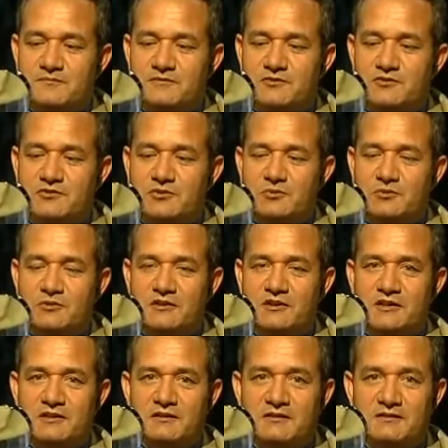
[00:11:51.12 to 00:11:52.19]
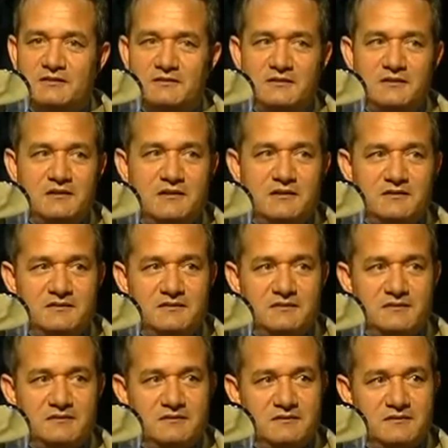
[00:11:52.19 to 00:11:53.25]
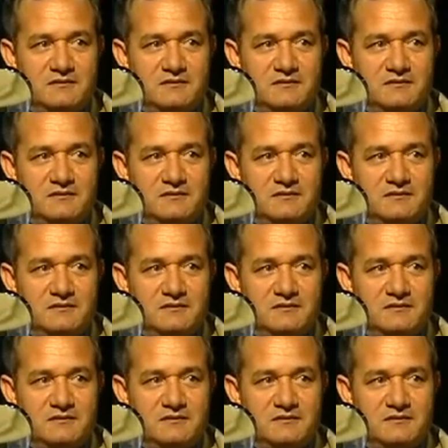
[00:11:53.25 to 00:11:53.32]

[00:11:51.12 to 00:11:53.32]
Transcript: So we can cut,